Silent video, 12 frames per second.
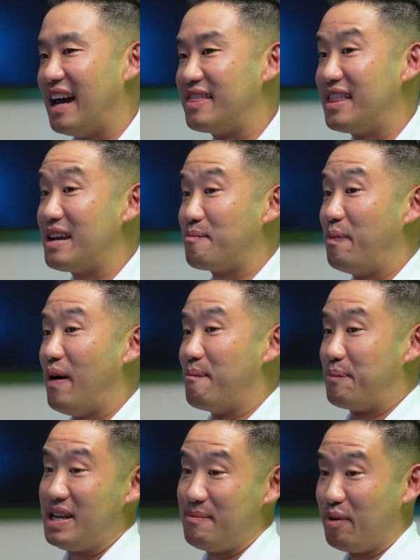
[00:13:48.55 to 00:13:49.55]
I think
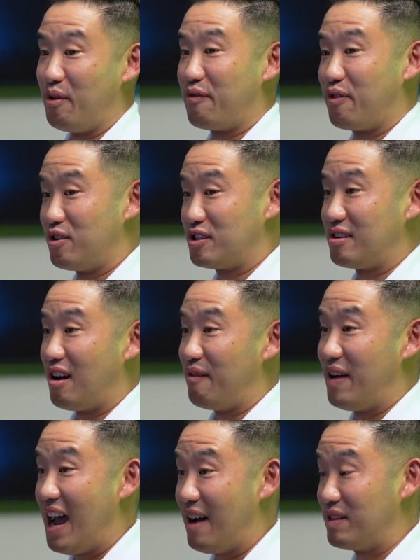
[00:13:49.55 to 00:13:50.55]
people, first
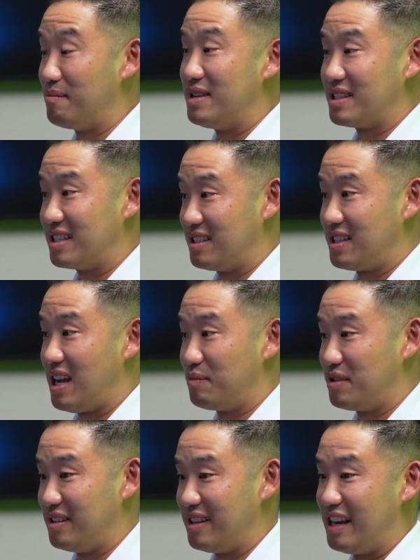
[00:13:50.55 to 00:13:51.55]
off, have the
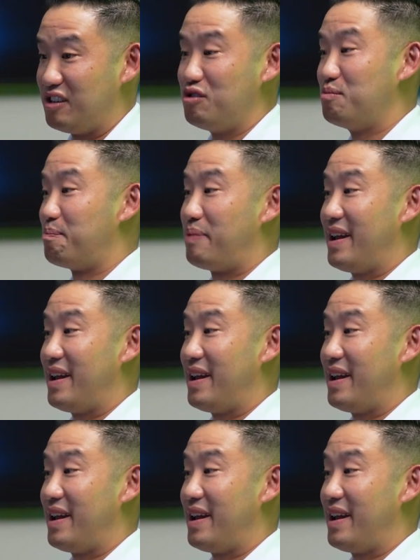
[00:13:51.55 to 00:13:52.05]
misconception that you